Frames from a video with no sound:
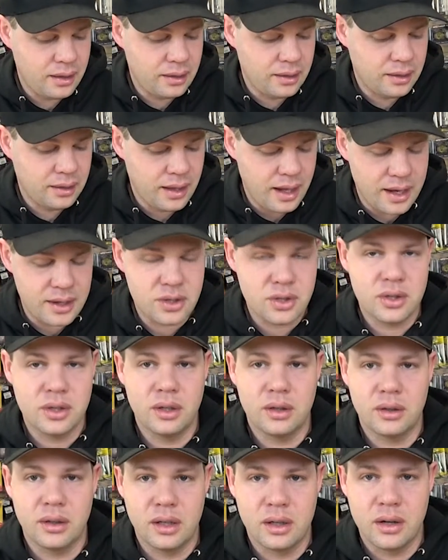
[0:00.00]
last
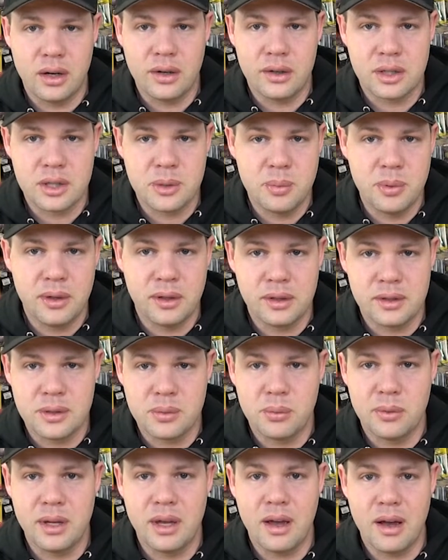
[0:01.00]
year, in our
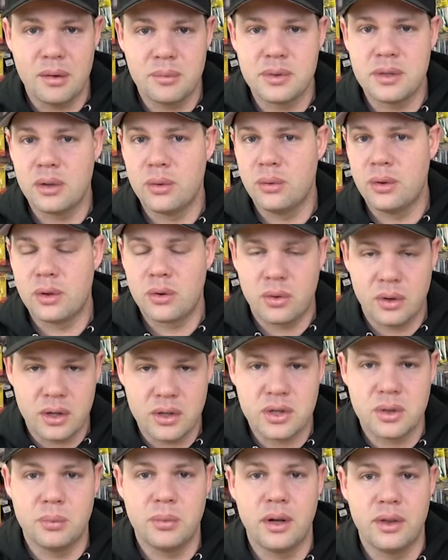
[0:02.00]
experience, we absolutely
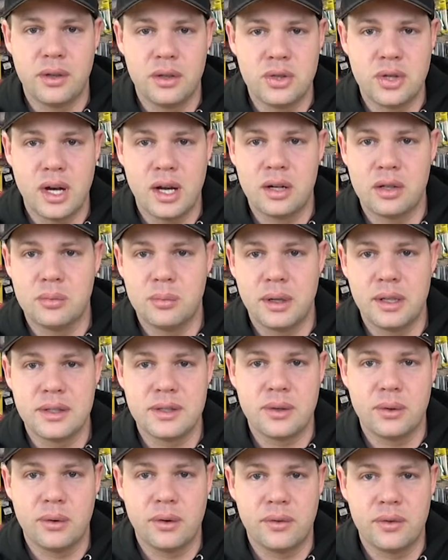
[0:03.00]
crushed them on the chatterbait.
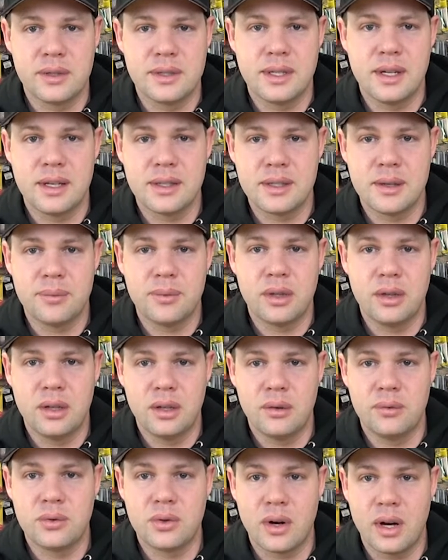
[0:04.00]
So if it's not something
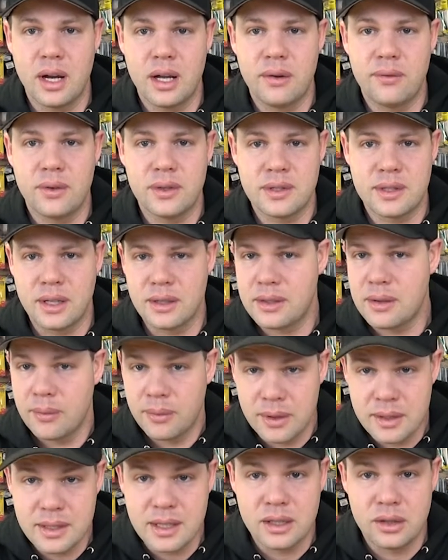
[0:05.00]
that you've tried, if it's not
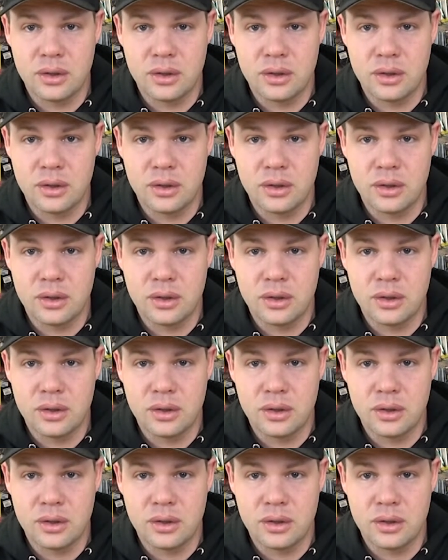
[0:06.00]
something that's in